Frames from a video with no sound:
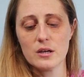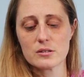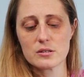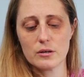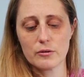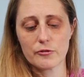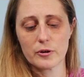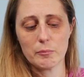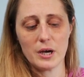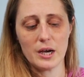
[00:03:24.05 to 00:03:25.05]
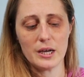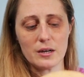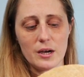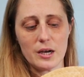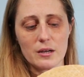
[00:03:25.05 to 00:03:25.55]
So for
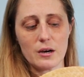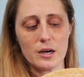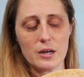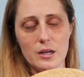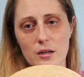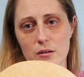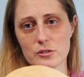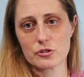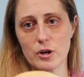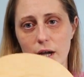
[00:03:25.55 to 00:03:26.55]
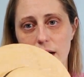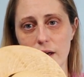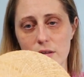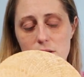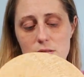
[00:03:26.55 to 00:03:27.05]
mine, I got a straw
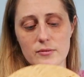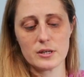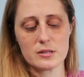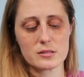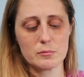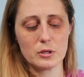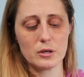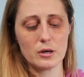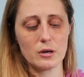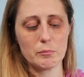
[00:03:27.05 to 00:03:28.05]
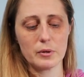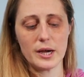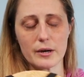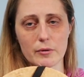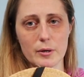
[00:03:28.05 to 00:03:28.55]
hat that's very similar, black